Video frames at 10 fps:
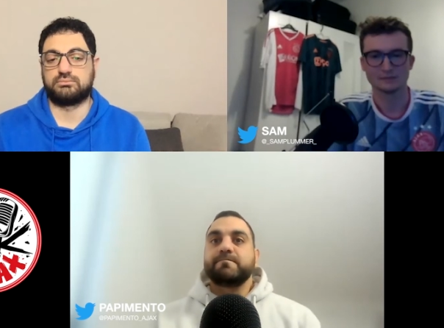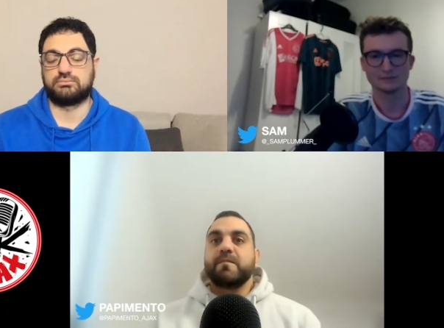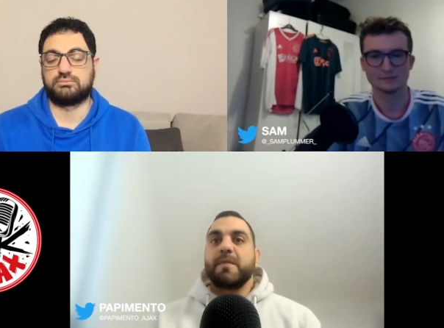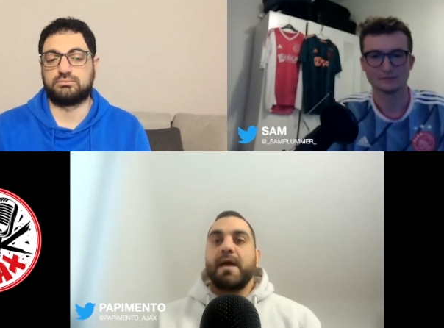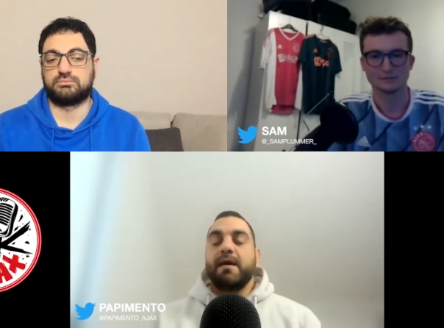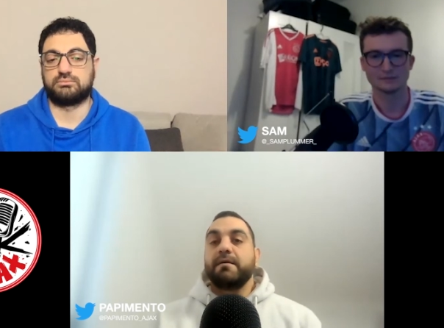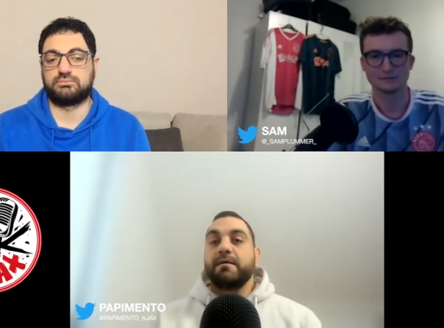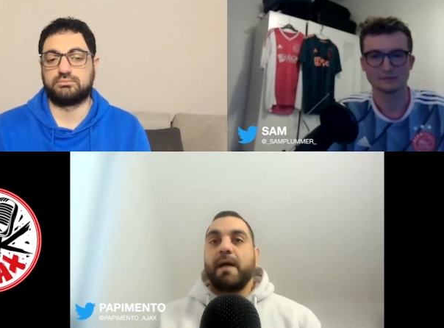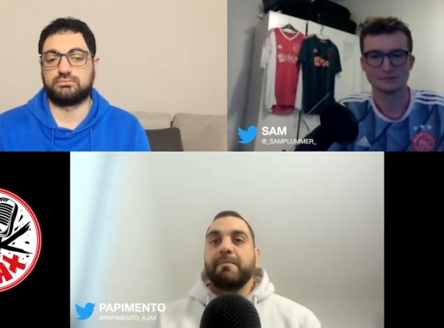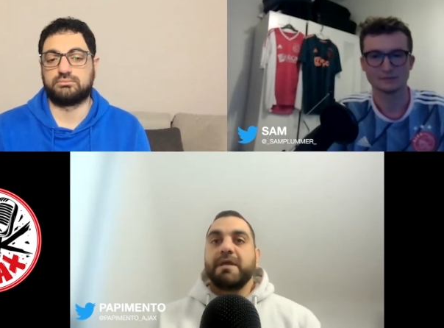Speaker 1: yeah,
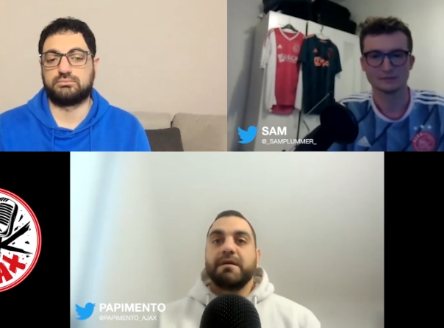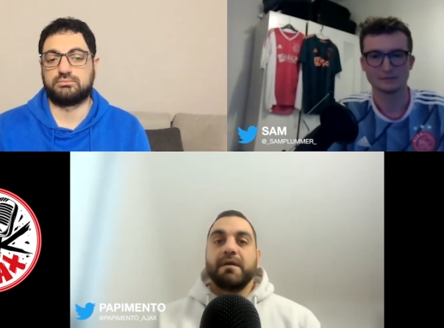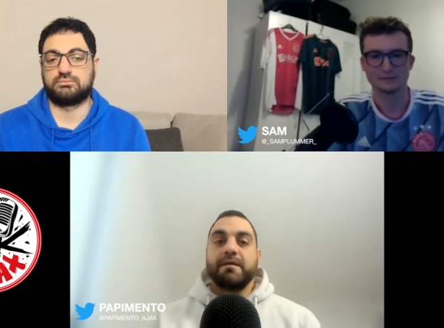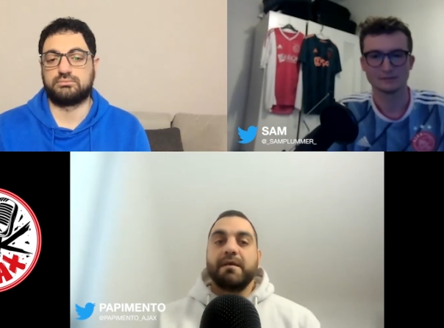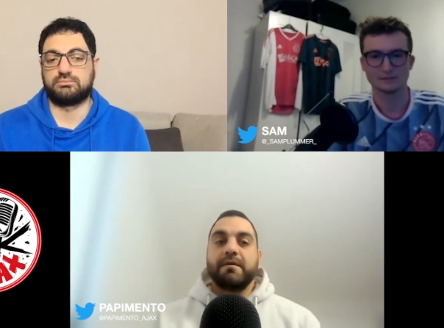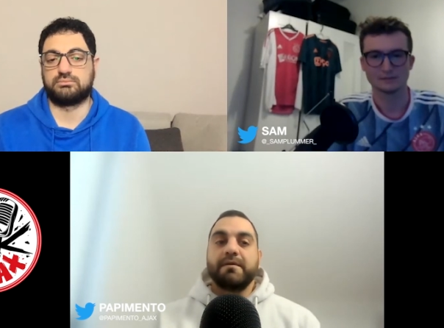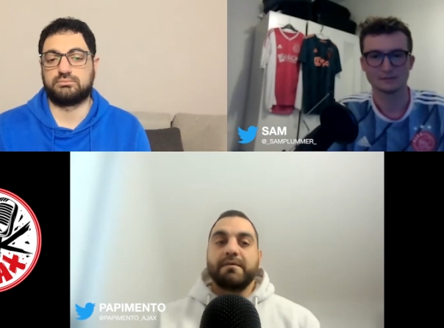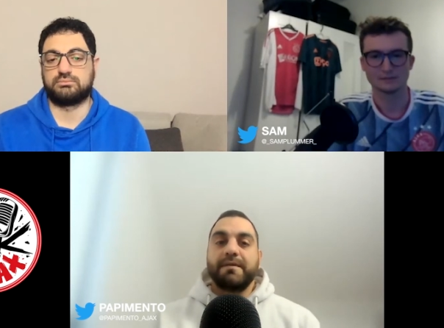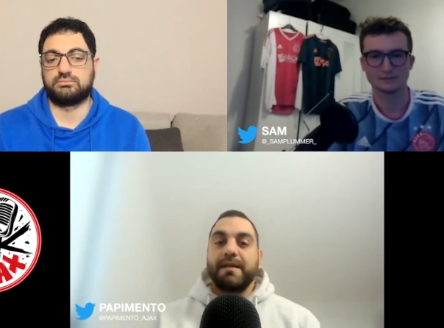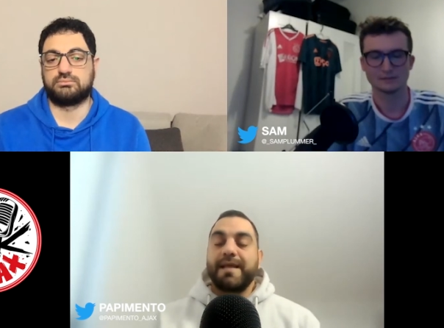I mean uh,
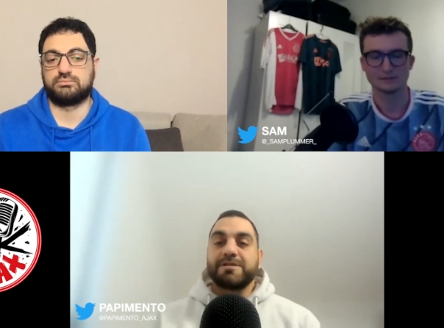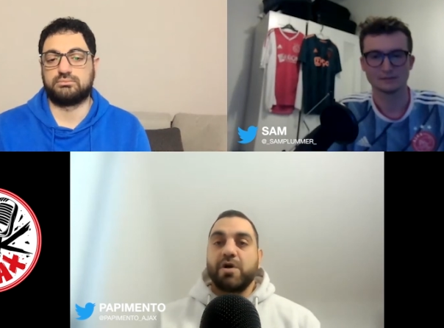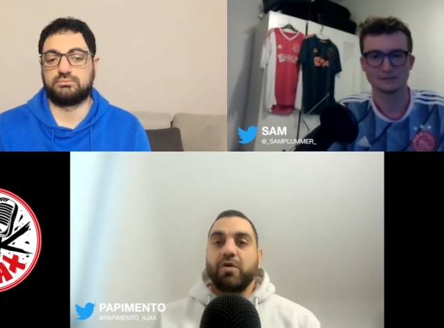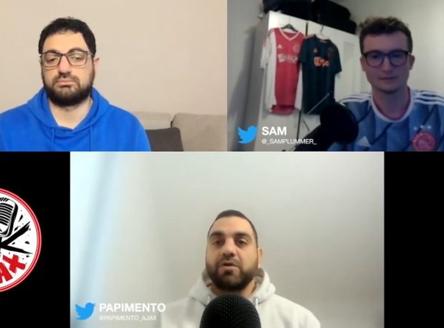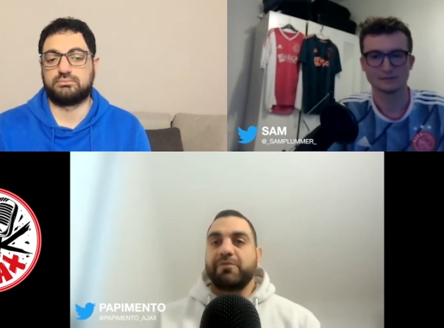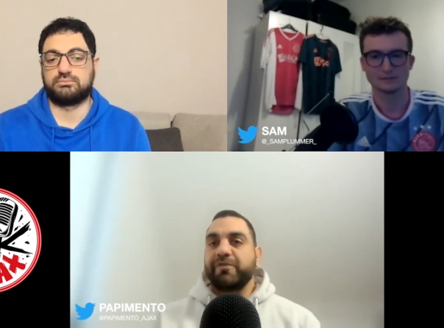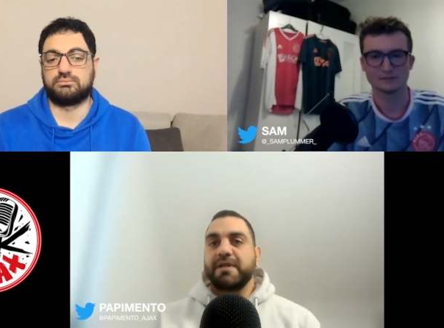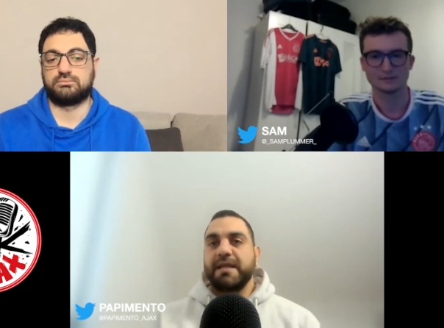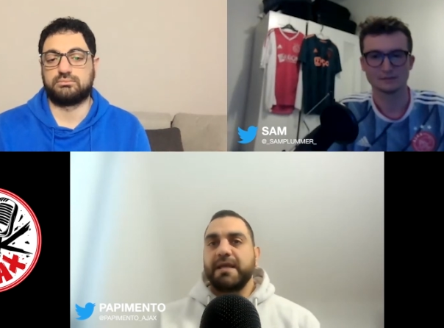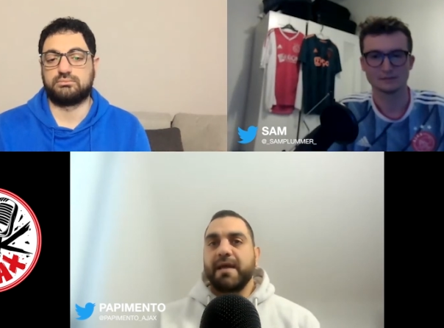that's a whole
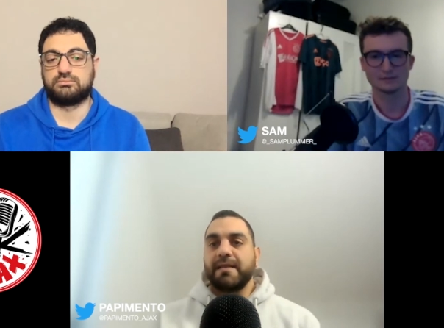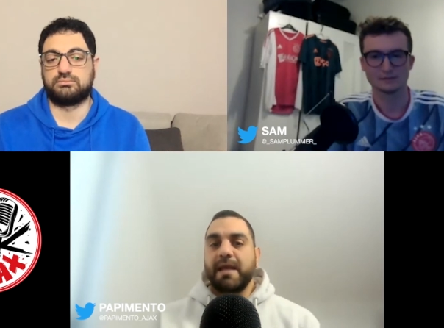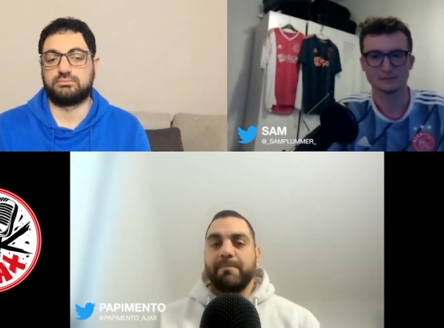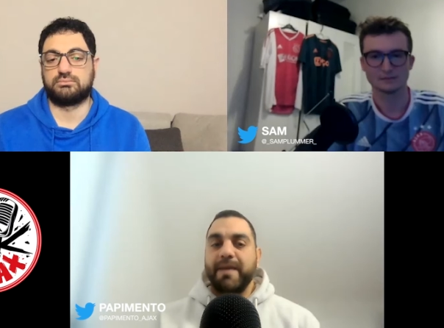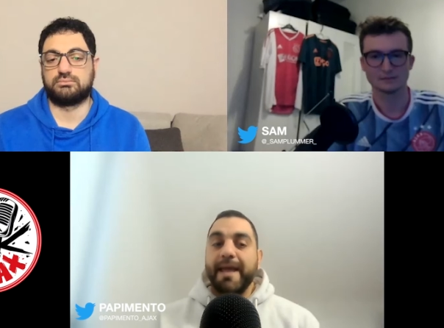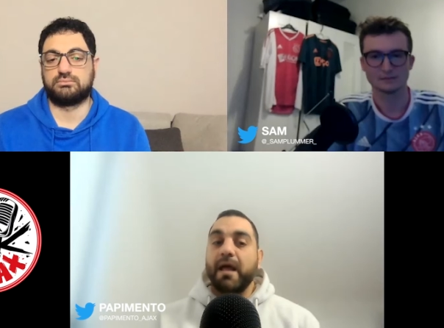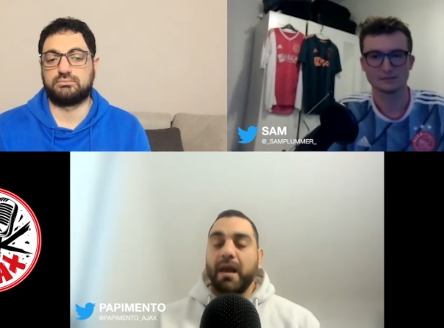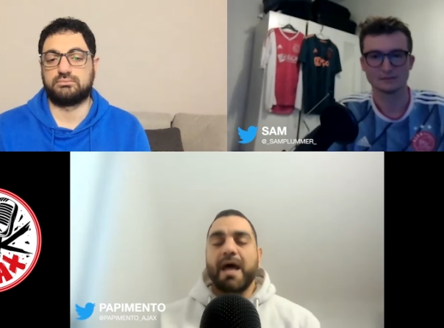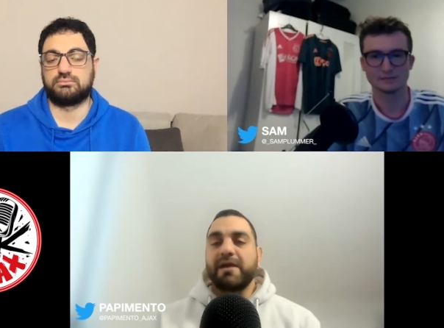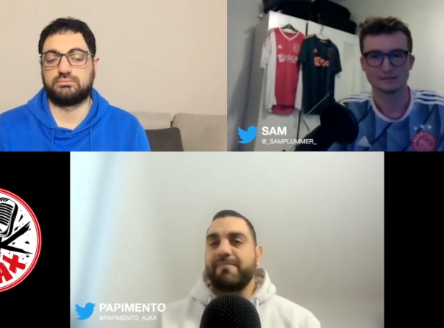different league, and they play a
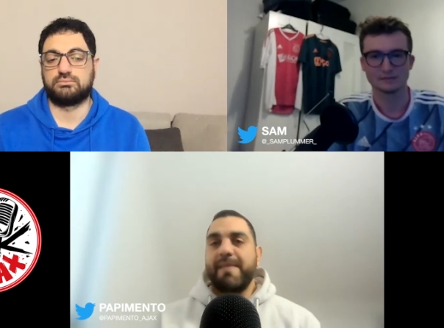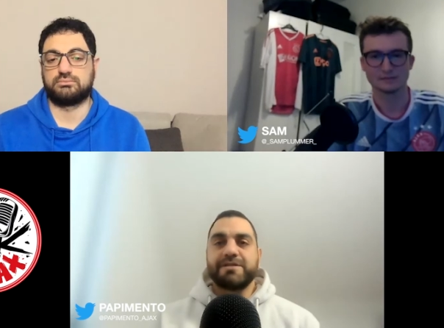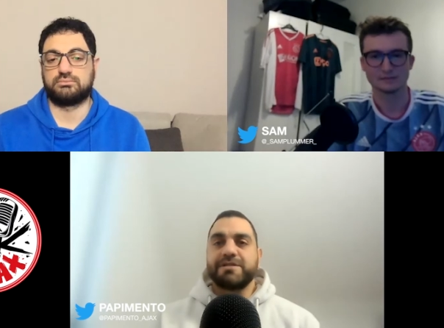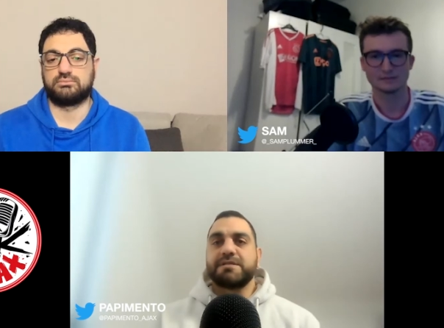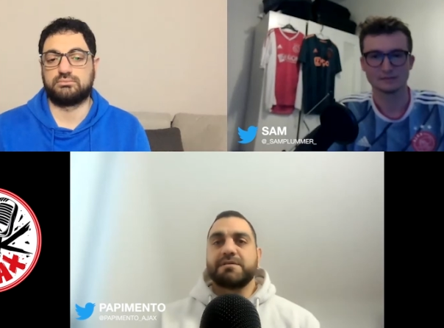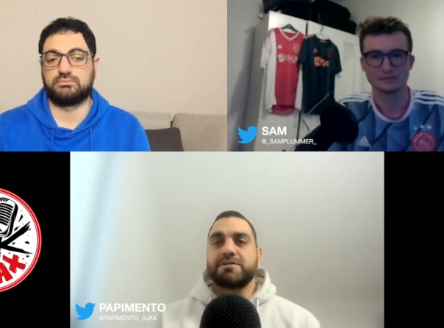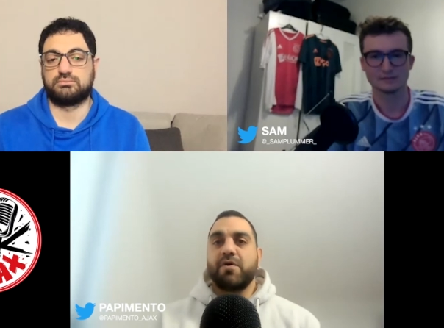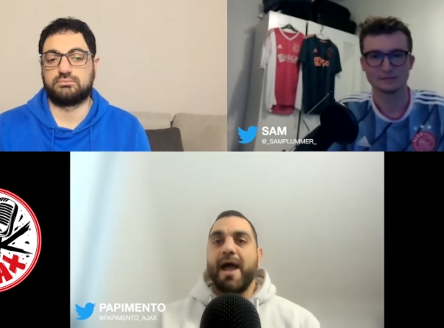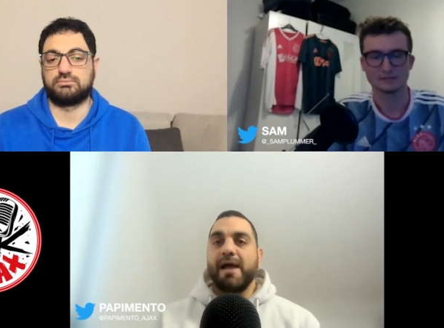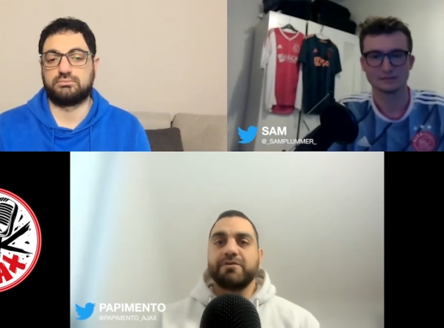lot of matches.
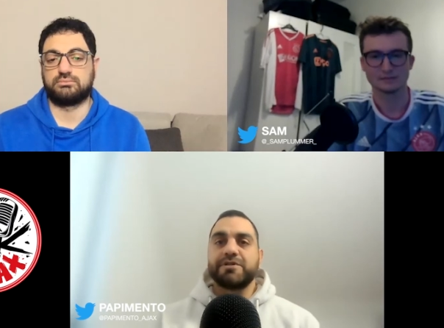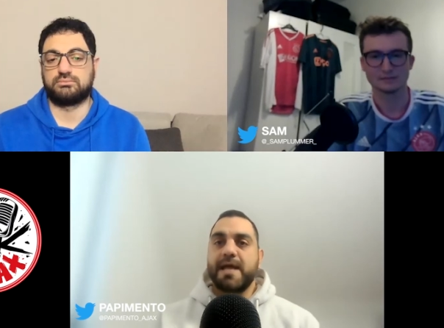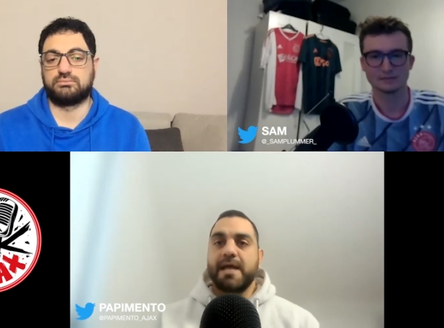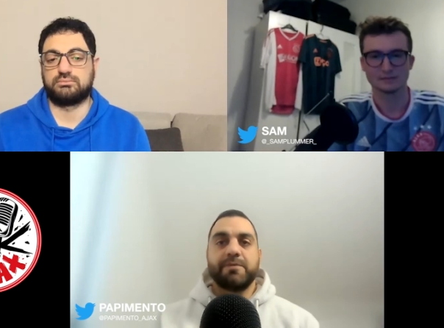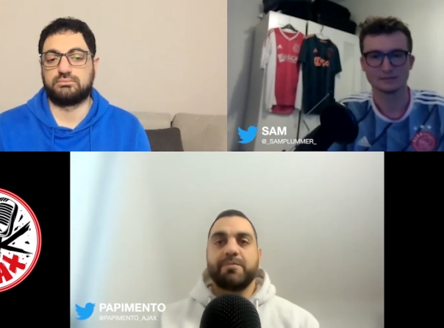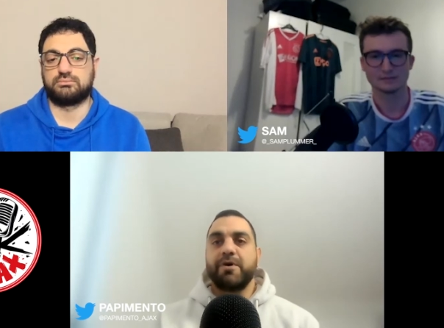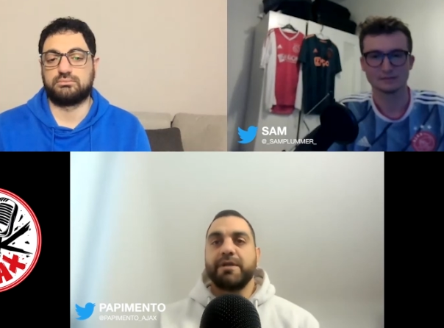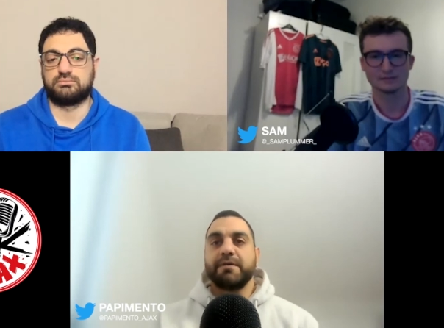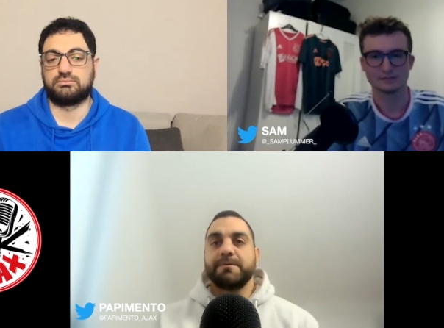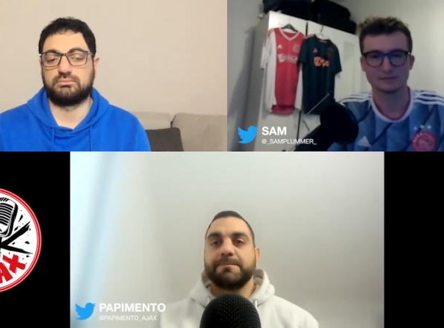So I understand their point.